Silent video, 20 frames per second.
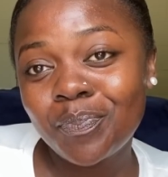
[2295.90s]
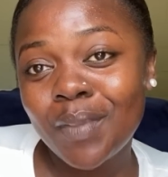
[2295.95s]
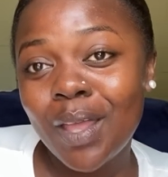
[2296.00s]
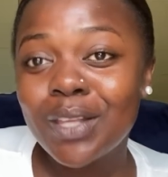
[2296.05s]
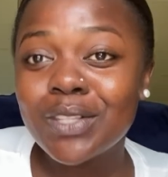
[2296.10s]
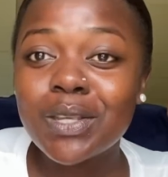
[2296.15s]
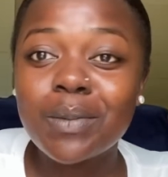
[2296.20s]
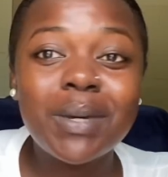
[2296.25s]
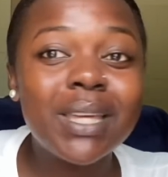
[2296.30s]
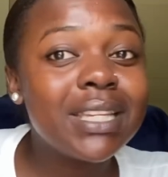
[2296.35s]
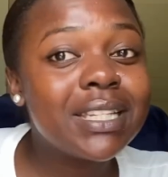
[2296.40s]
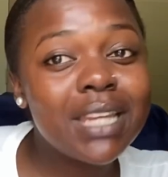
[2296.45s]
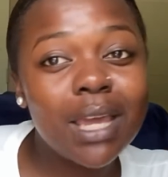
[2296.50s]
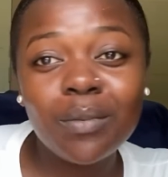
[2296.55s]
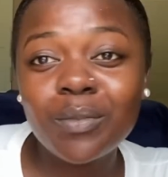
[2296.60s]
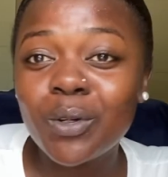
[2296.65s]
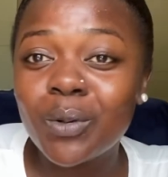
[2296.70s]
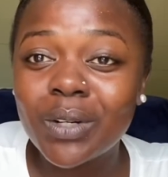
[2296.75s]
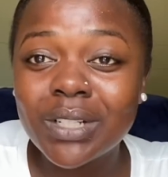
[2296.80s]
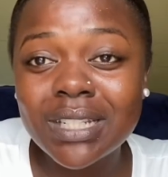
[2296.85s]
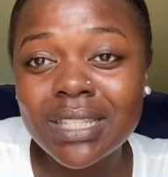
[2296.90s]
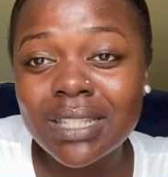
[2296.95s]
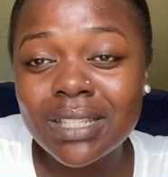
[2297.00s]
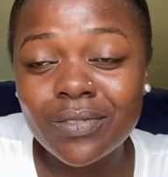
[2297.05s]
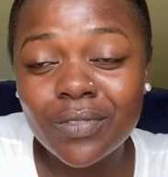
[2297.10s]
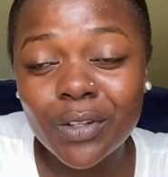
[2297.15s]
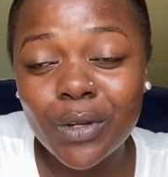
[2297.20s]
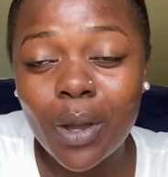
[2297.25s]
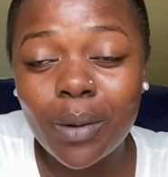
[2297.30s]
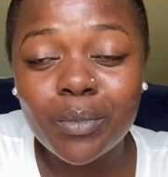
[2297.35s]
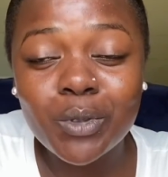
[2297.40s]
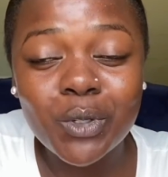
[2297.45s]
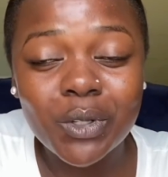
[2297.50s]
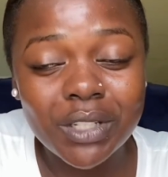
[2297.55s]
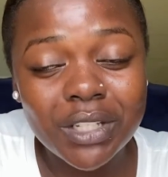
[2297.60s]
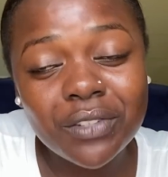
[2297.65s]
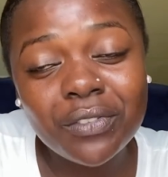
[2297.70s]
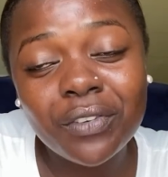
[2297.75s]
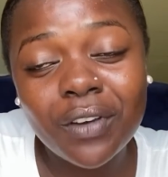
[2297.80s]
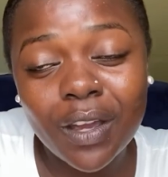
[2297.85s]
So by the time you watch this video, I'm
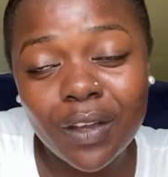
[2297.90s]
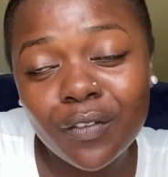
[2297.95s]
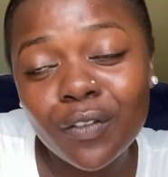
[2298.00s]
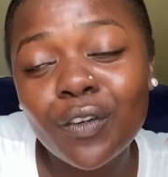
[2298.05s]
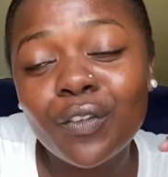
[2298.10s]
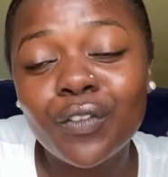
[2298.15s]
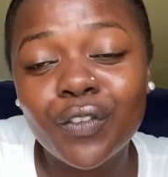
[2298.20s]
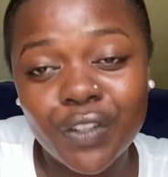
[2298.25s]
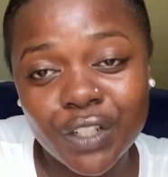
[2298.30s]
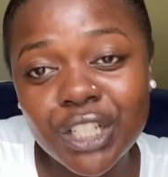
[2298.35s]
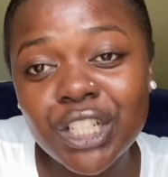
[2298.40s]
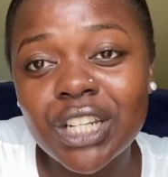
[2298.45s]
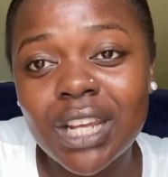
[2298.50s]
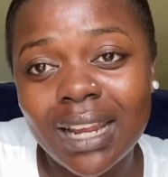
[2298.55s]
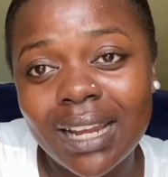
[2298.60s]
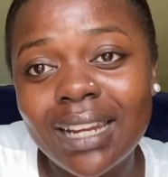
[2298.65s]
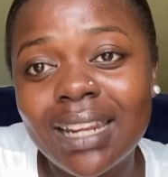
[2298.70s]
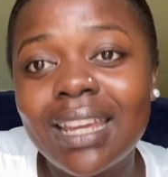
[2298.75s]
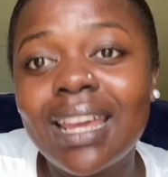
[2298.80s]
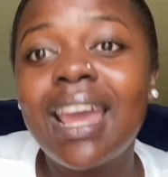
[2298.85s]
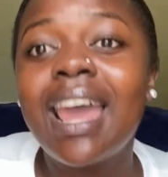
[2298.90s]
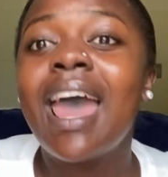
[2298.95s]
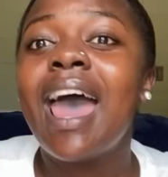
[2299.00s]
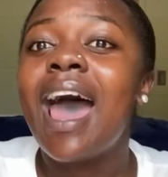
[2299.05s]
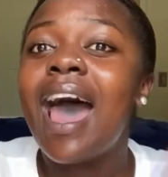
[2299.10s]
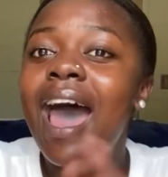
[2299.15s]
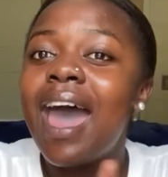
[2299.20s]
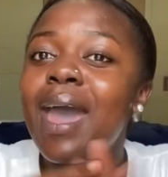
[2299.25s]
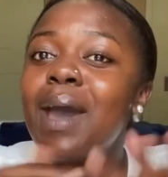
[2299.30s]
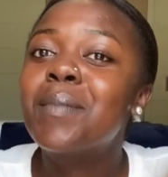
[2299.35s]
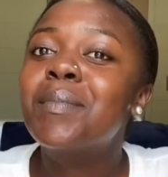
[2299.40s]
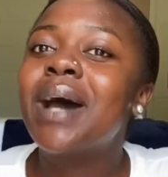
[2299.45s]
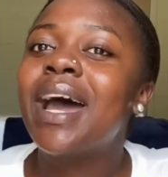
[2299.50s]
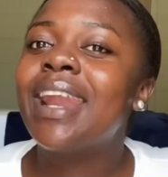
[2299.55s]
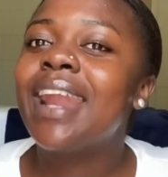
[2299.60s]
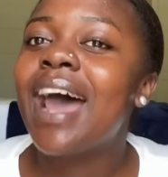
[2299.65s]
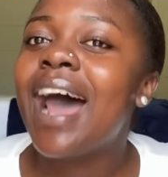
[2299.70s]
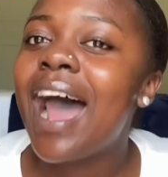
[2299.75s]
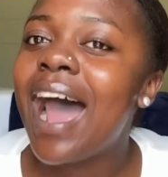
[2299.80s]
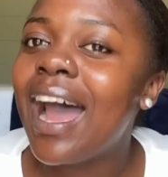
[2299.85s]
25 officially. I am
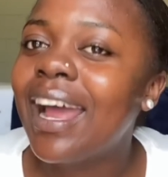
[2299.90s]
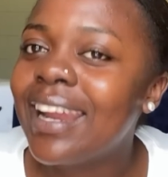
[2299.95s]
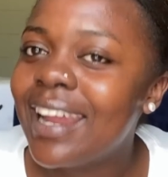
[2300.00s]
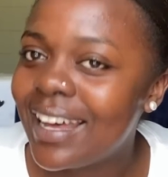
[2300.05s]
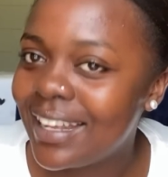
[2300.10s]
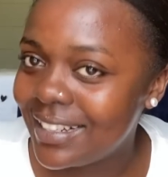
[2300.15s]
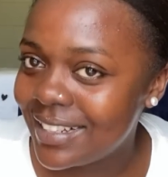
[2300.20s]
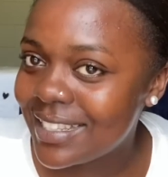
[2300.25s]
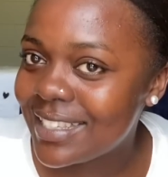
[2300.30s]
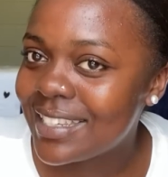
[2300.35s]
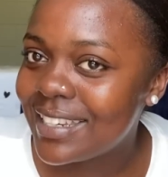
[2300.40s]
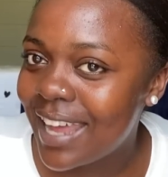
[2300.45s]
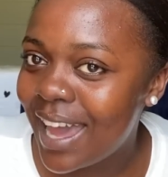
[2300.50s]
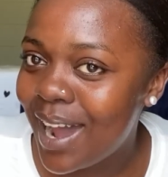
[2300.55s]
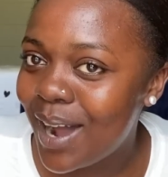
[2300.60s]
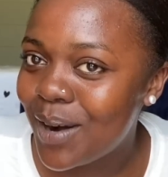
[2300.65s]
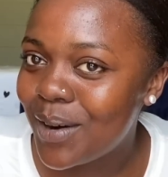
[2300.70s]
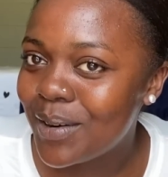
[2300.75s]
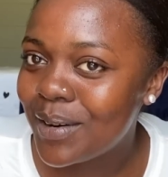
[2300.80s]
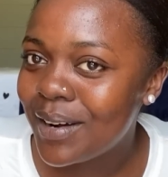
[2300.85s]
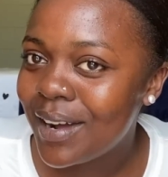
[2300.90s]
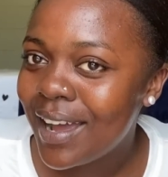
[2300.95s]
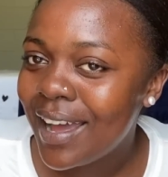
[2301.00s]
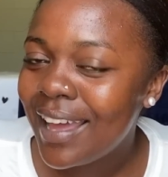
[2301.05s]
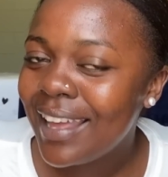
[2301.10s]
an adult now.